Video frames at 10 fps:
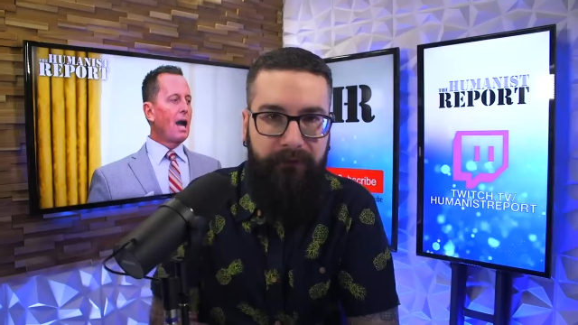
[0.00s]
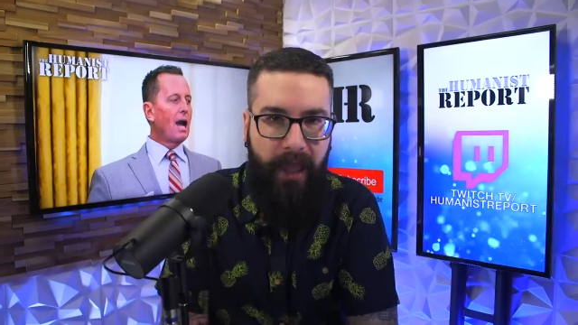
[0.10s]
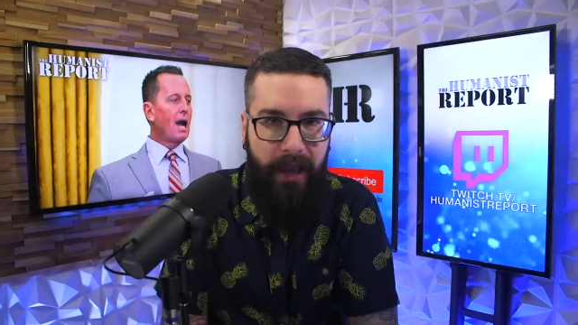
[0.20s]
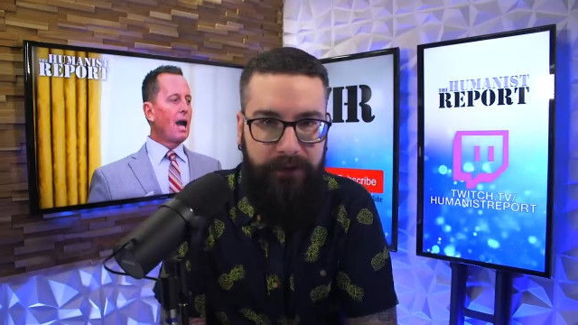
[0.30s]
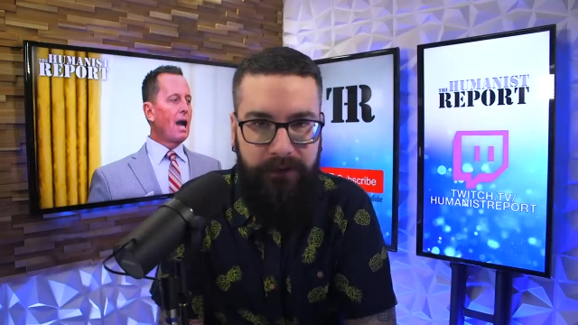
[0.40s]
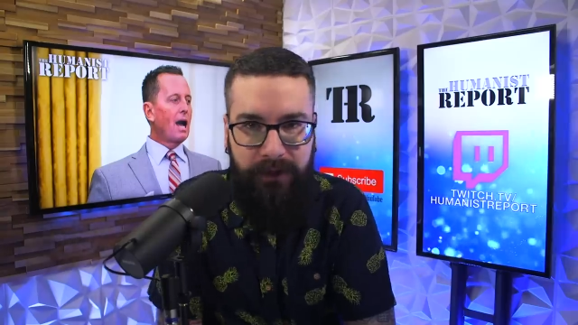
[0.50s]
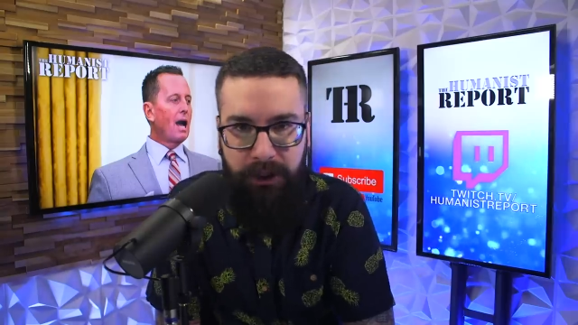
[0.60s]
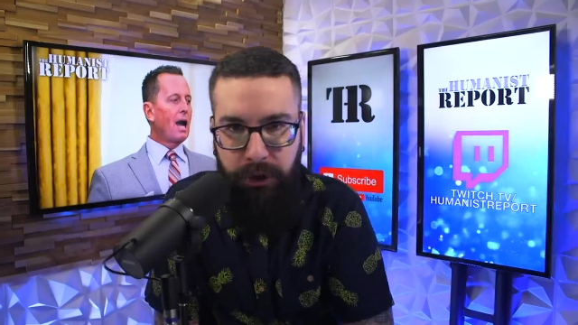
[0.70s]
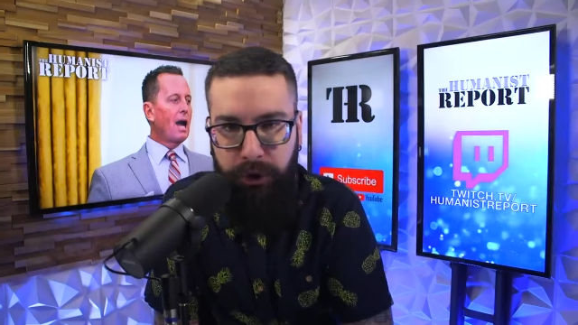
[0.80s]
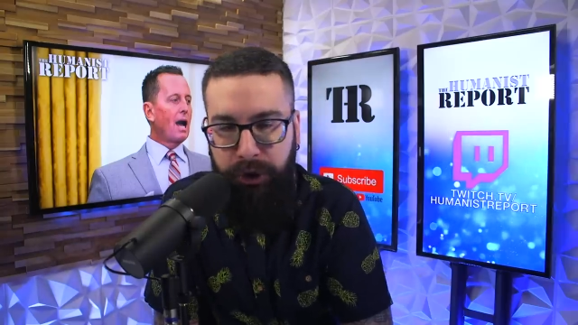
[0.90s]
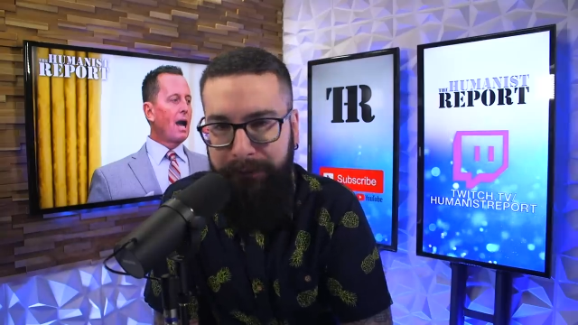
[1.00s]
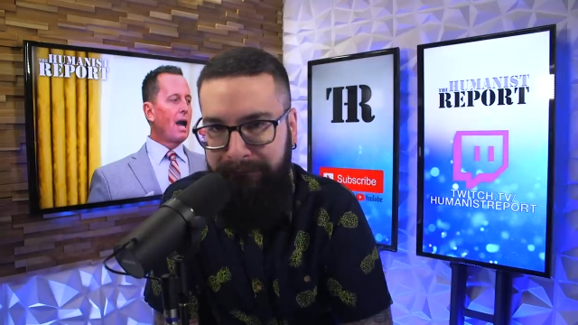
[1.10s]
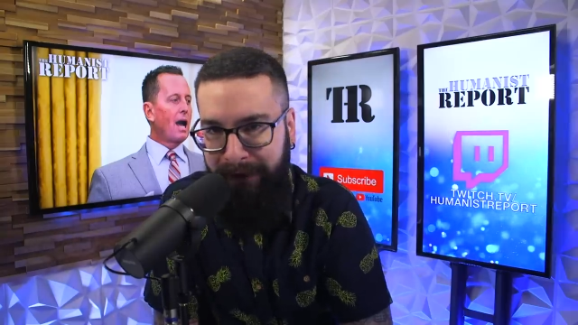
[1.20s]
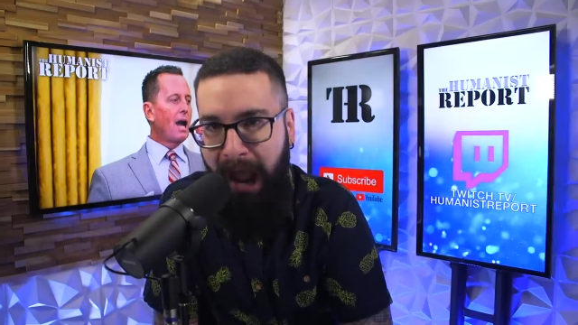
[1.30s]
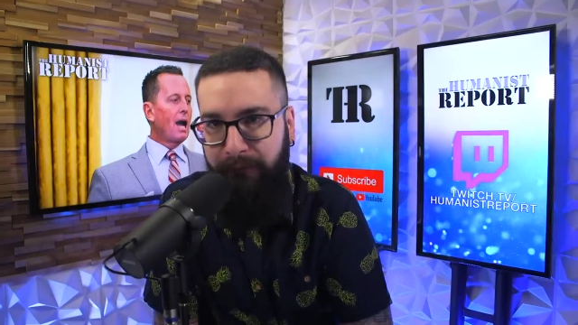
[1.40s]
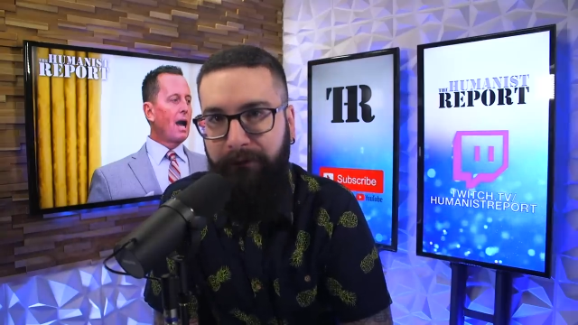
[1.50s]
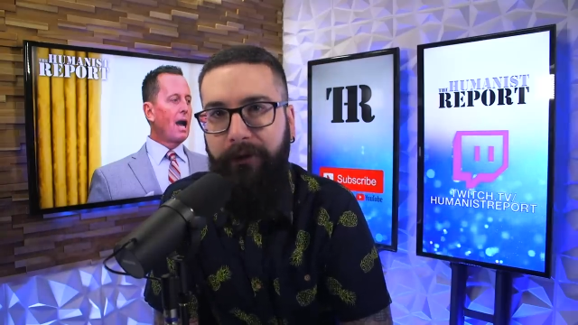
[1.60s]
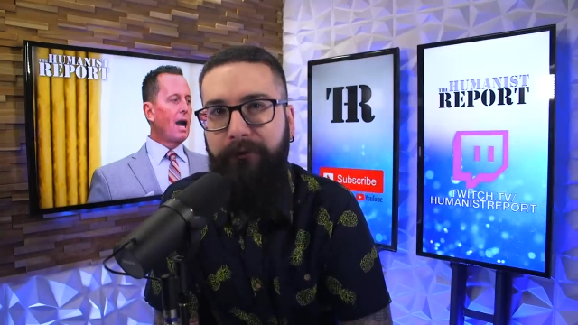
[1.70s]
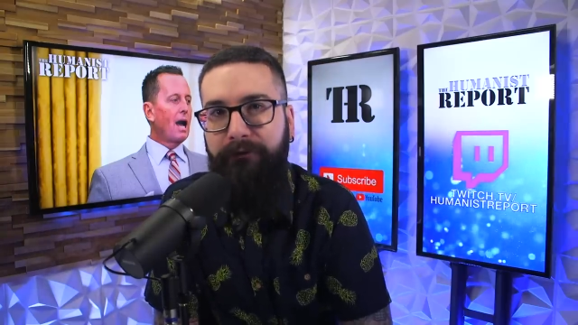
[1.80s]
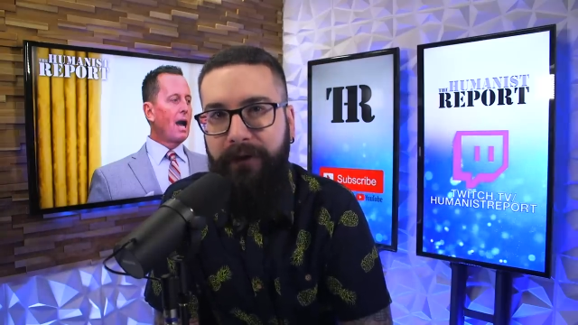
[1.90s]
Speaker 1: of existential
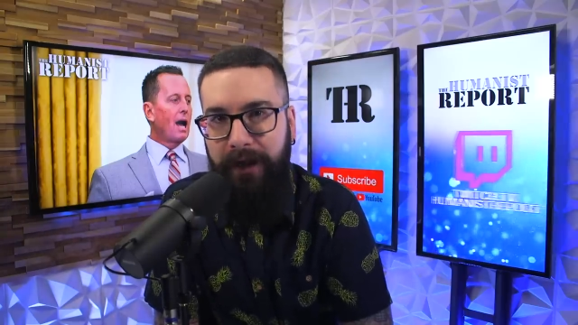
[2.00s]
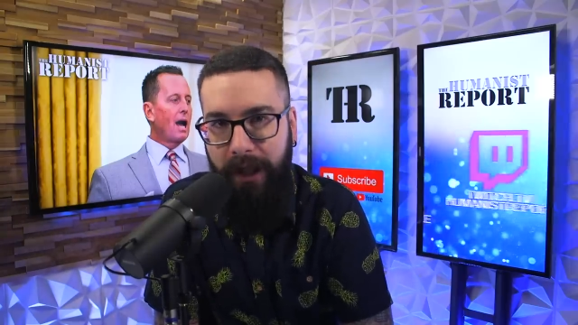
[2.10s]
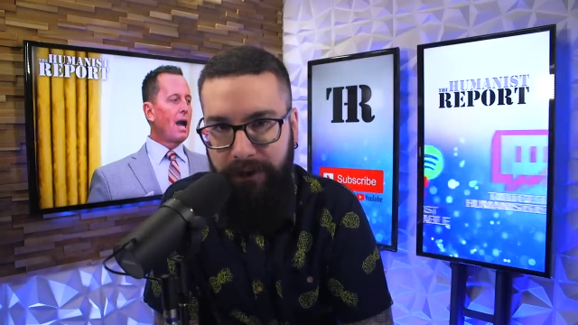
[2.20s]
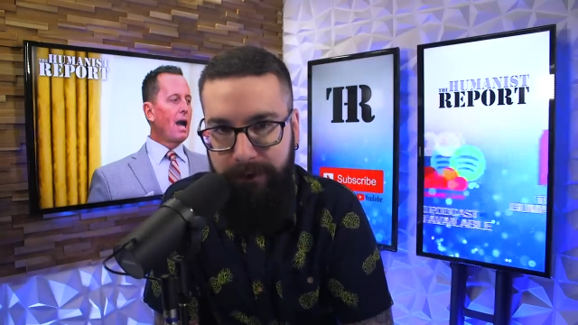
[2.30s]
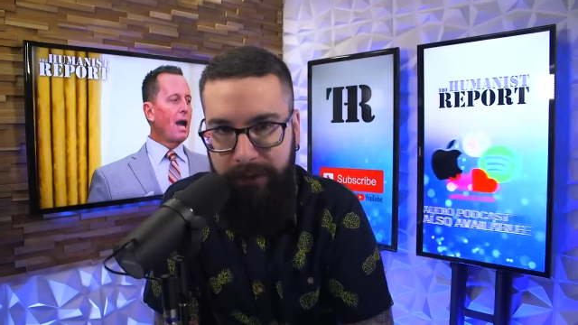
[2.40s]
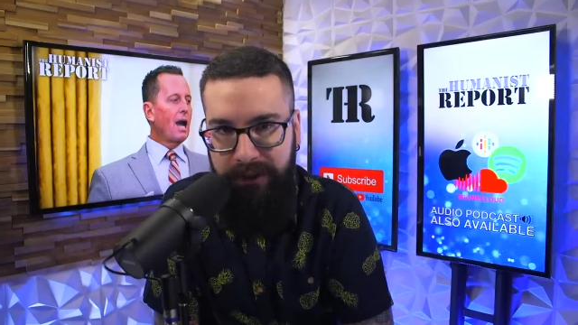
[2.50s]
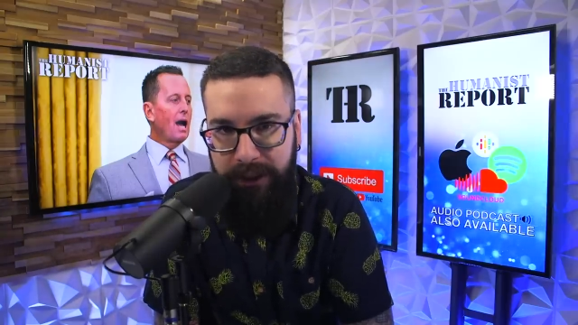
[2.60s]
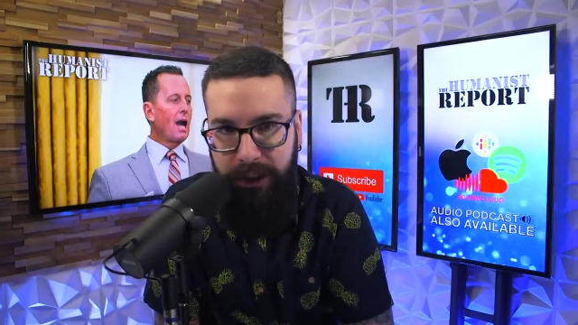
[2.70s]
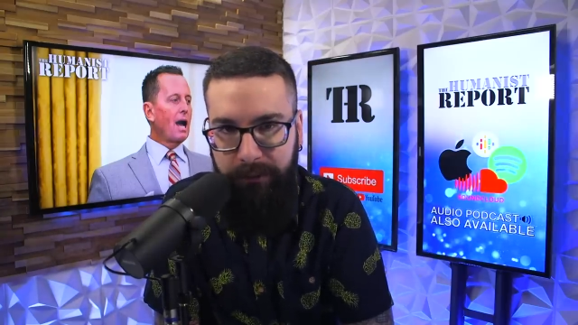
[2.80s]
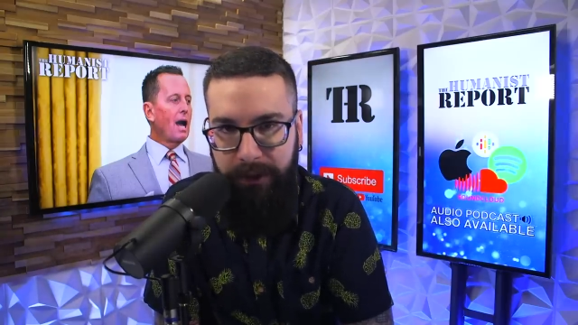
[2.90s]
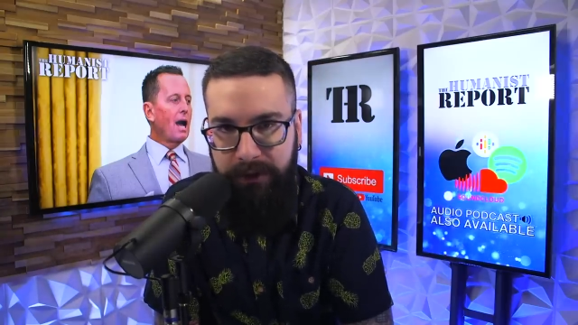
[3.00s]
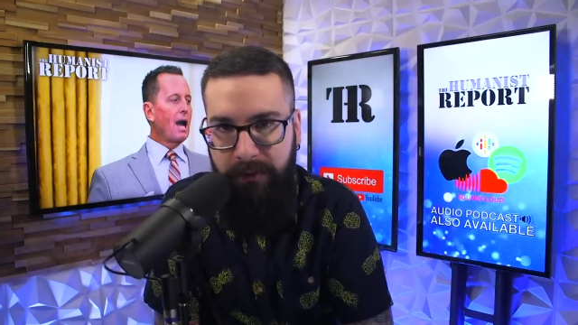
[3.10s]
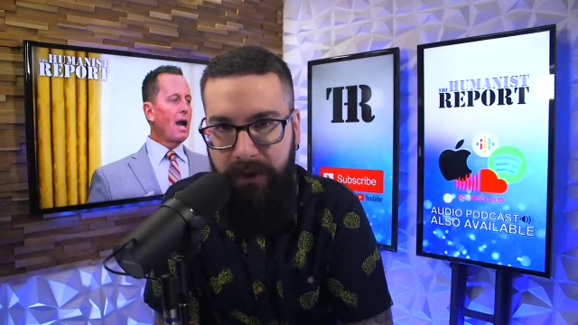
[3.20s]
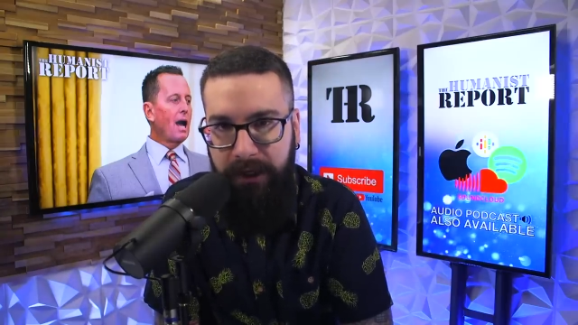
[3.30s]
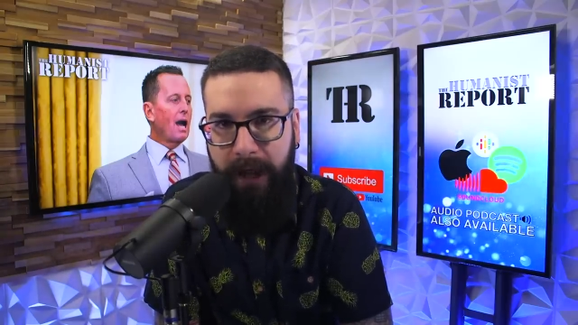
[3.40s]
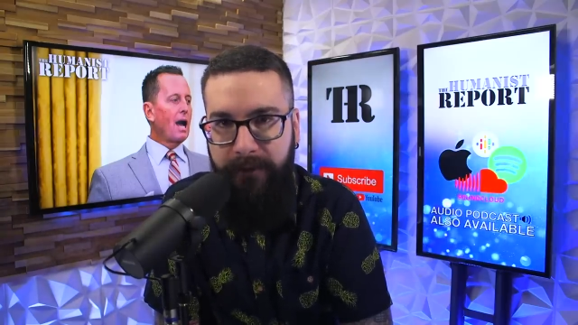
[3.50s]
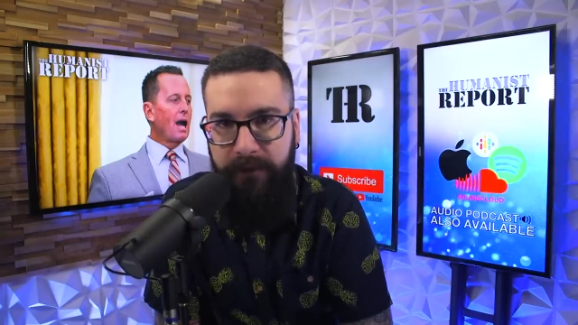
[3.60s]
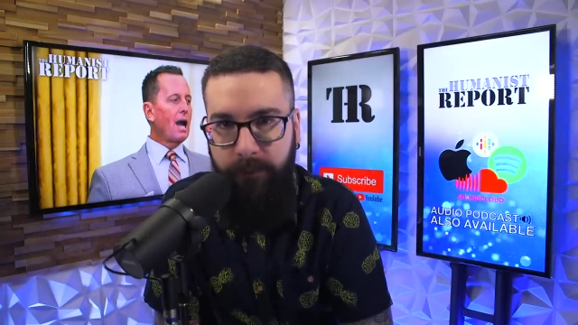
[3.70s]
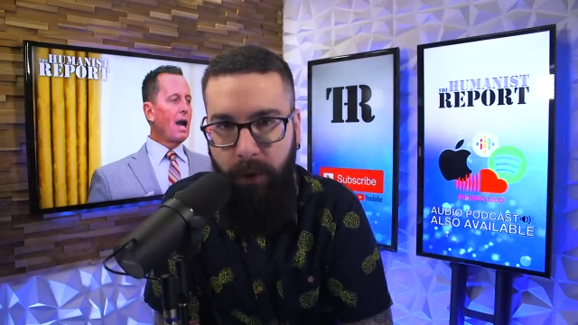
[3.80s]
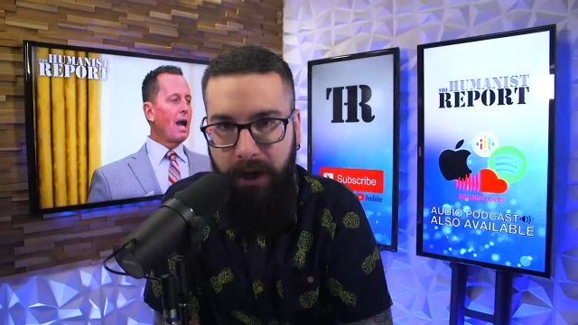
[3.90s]
survival for the LGBTQ plus community at
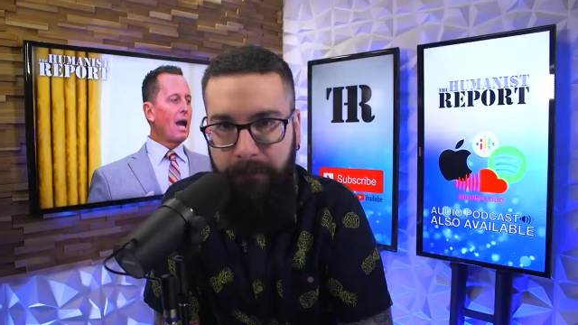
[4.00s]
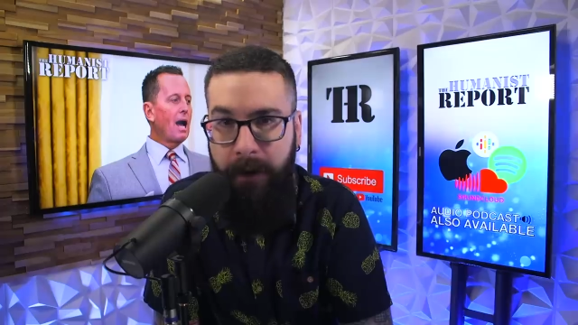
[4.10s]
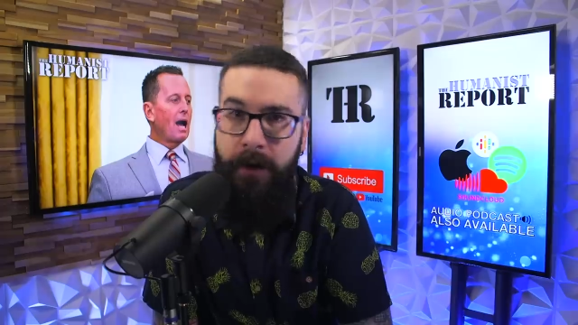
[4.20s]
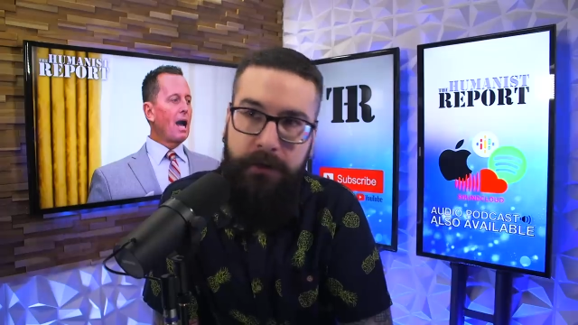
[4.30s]
this point,